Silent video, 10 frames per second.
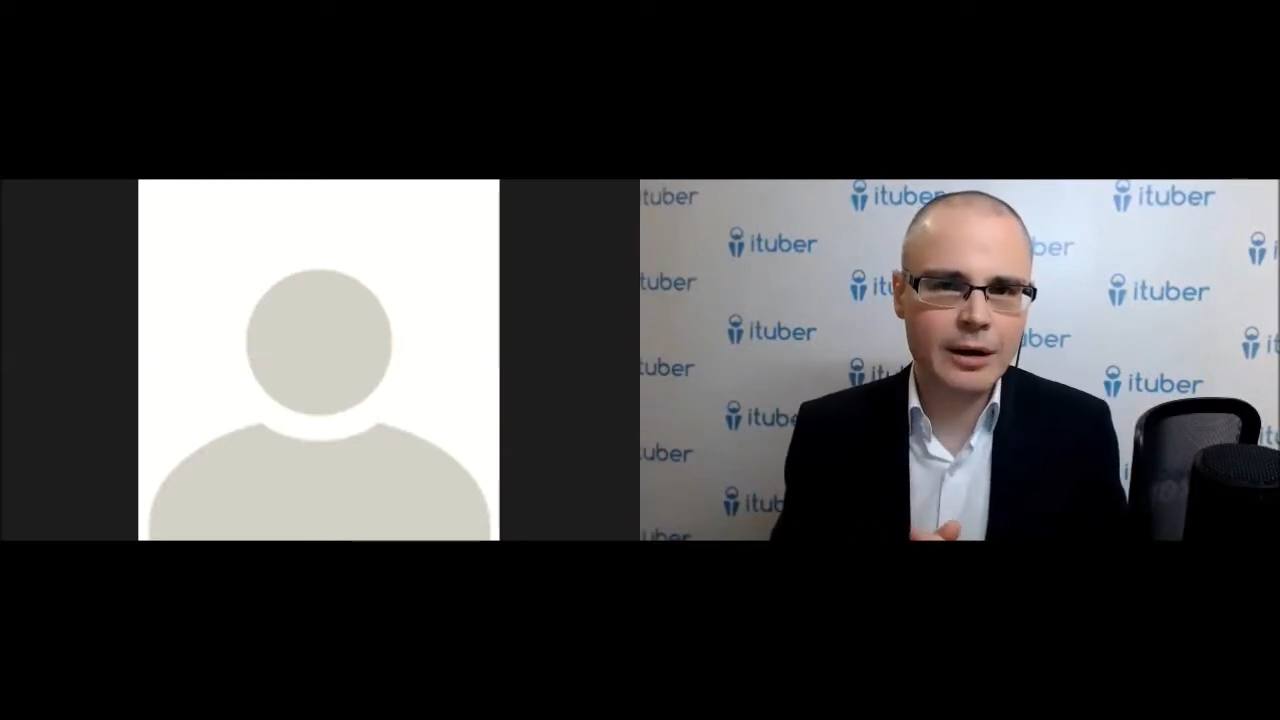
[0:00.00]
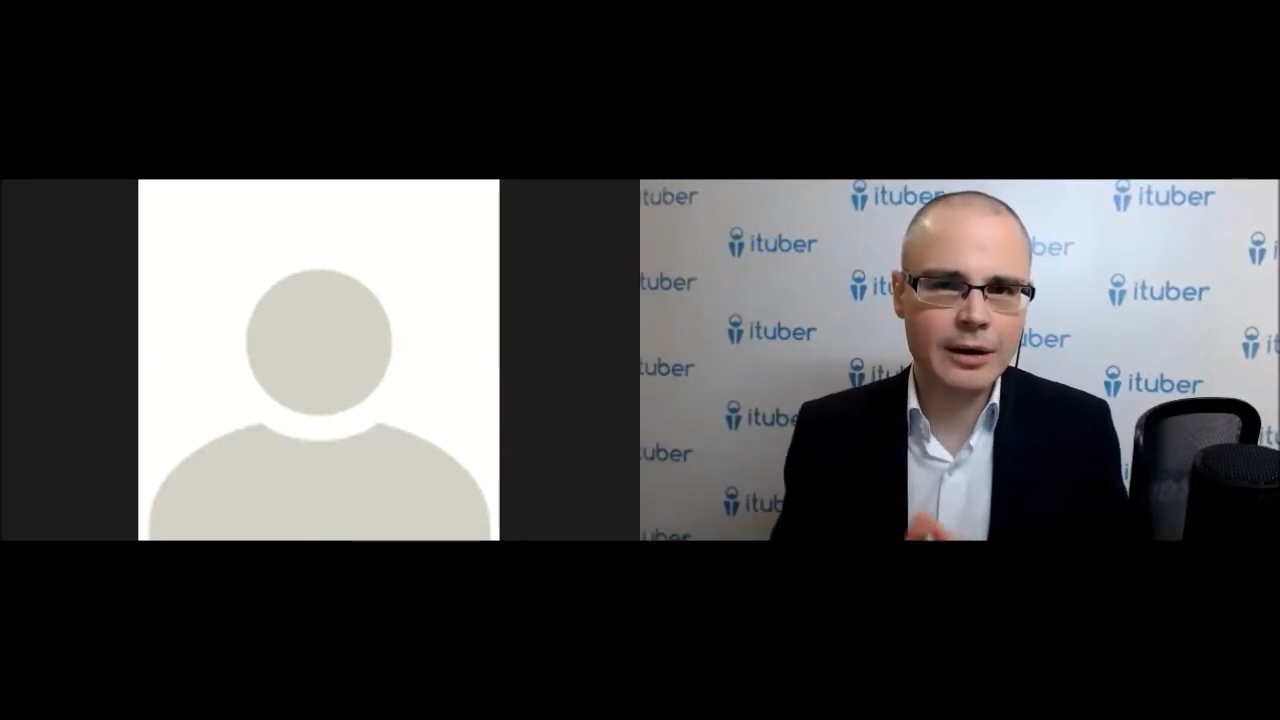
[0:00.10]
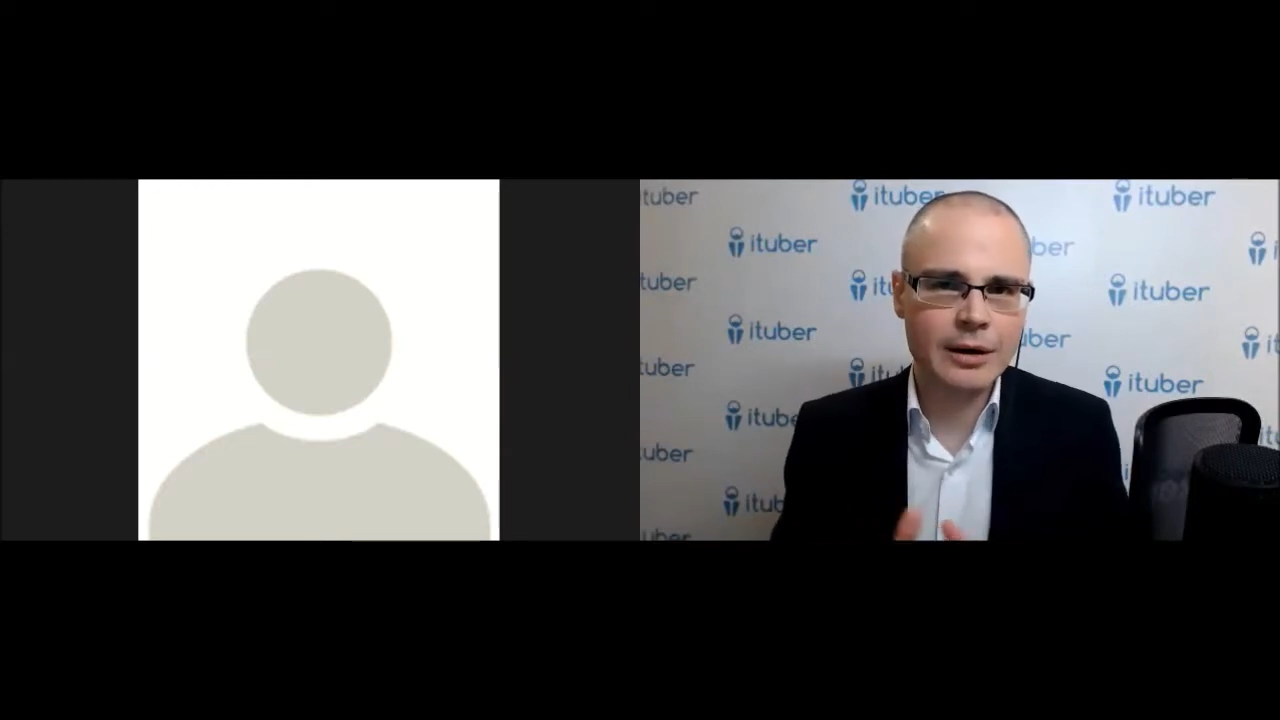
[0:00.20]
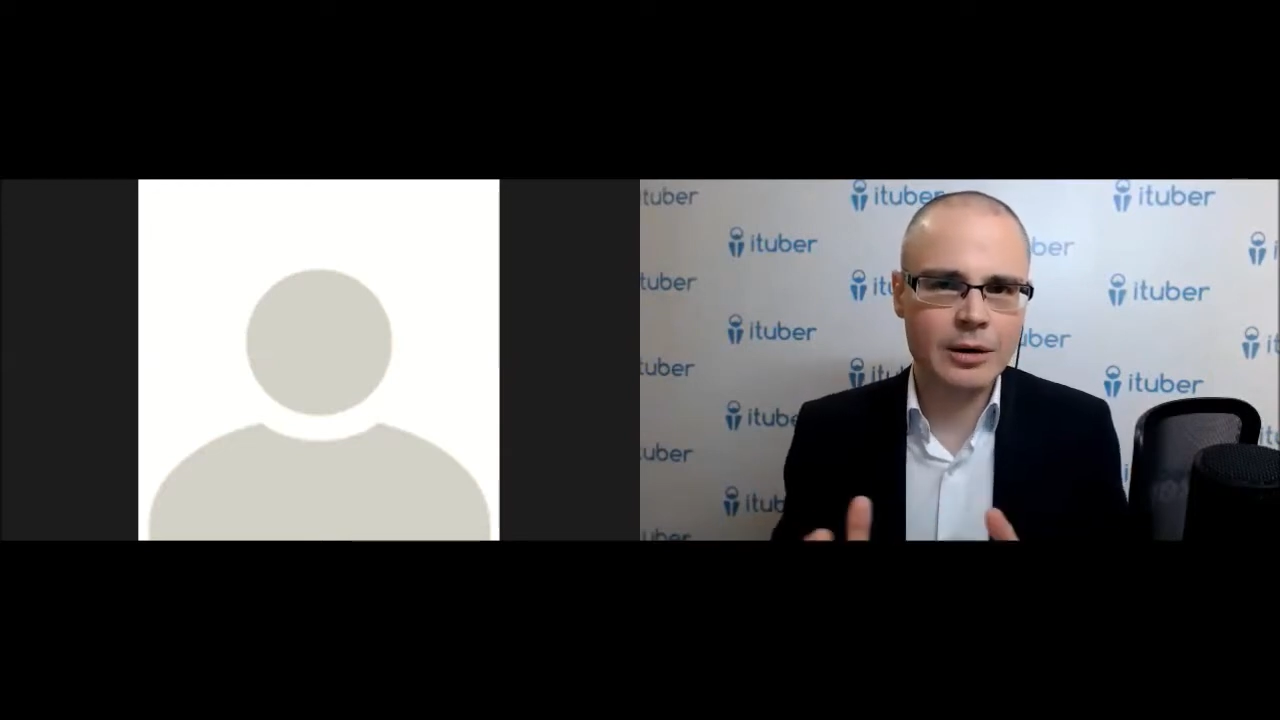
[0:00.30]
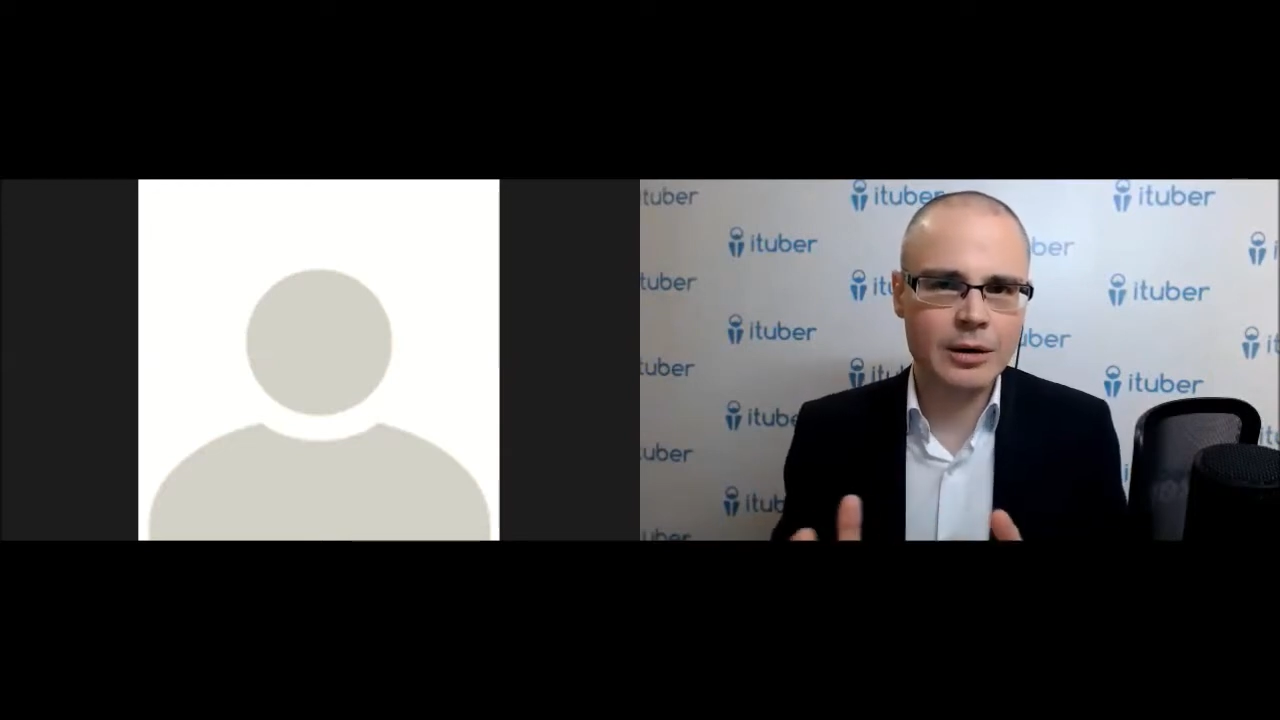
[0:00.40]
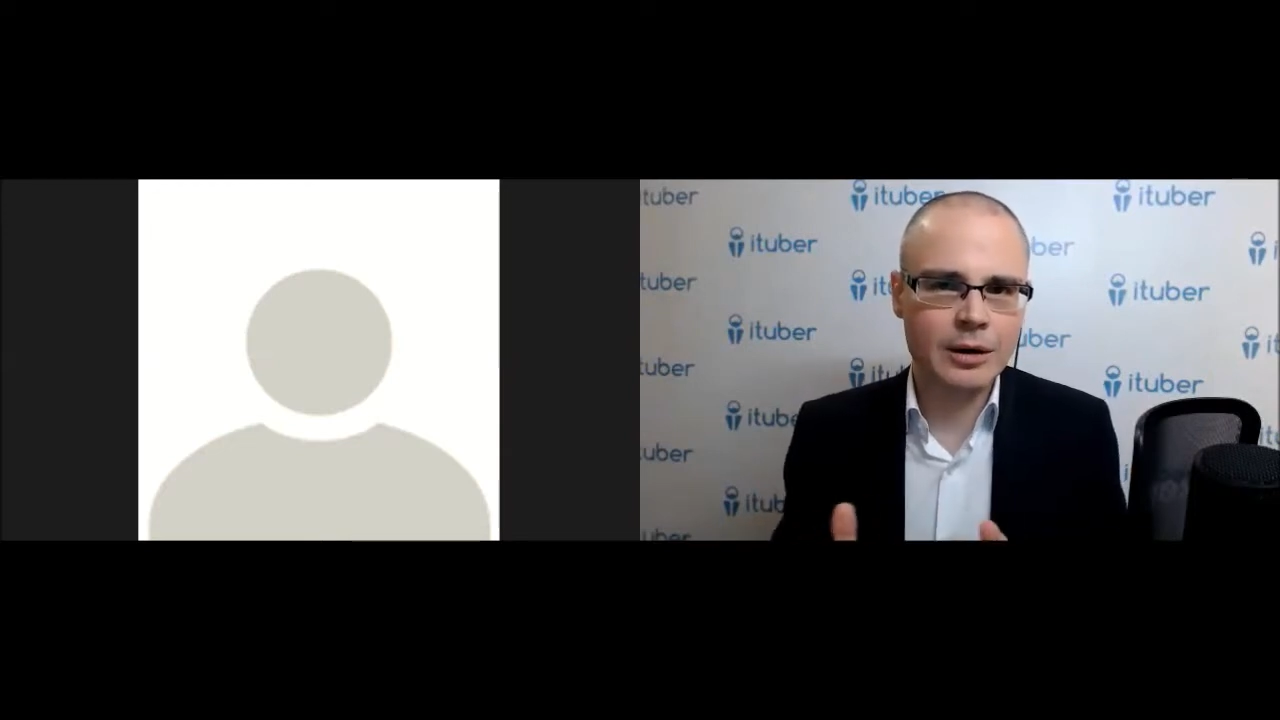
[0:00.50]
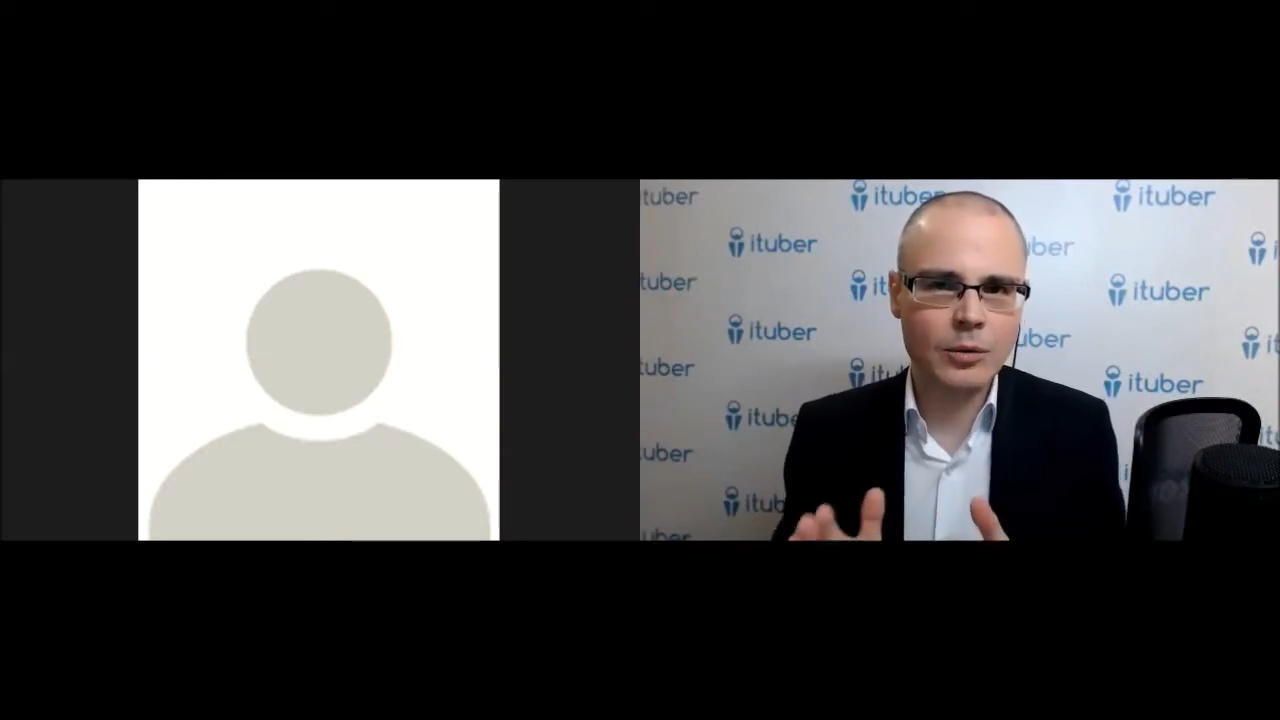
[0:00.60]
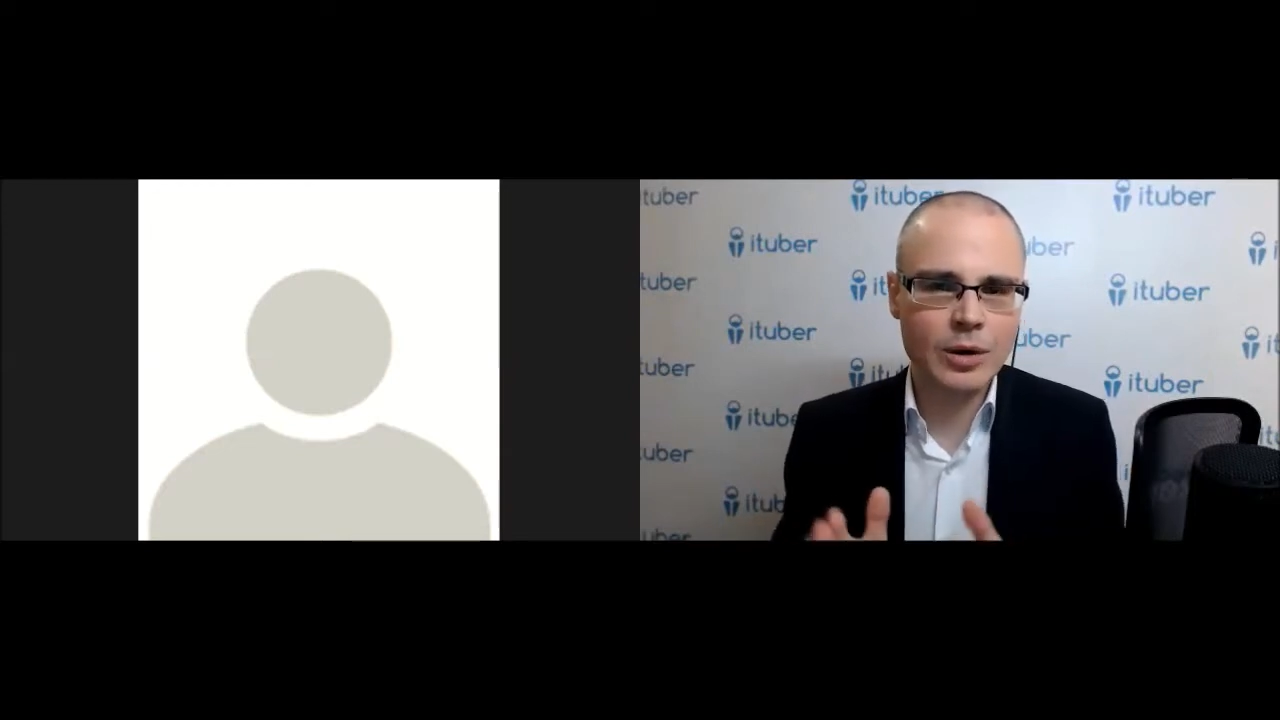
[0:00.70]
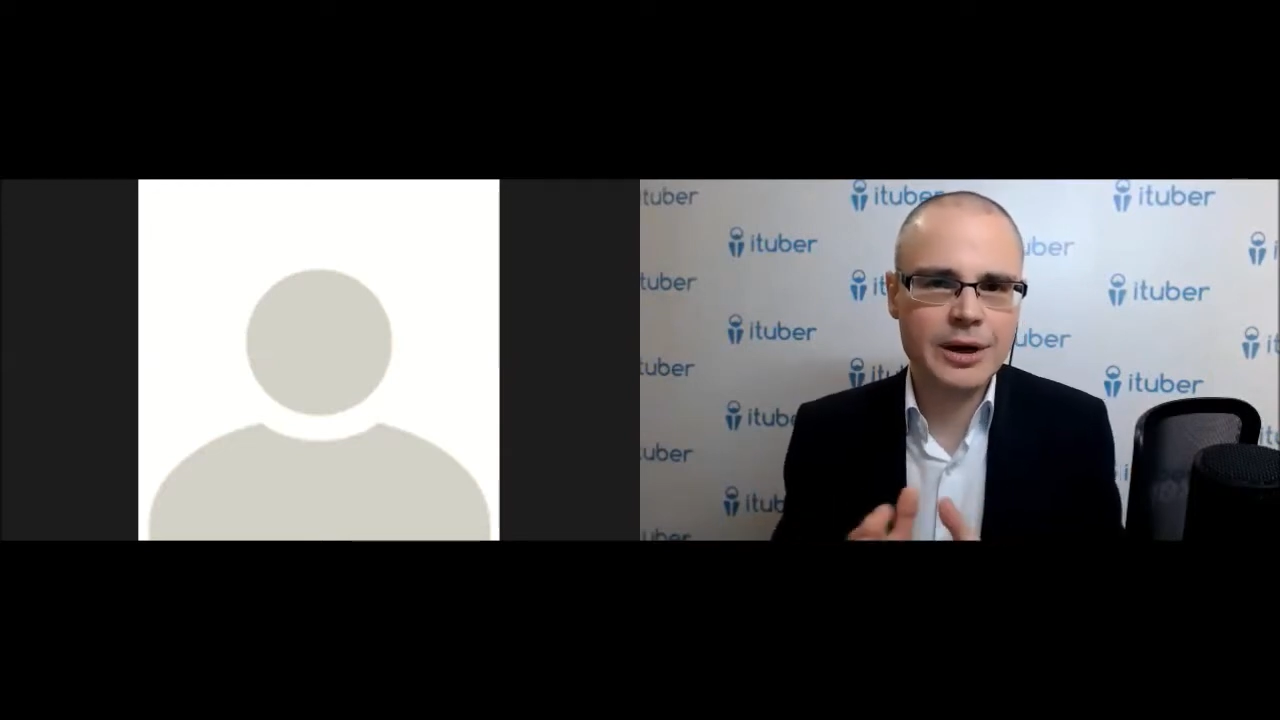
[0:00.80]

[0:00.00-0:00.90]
and what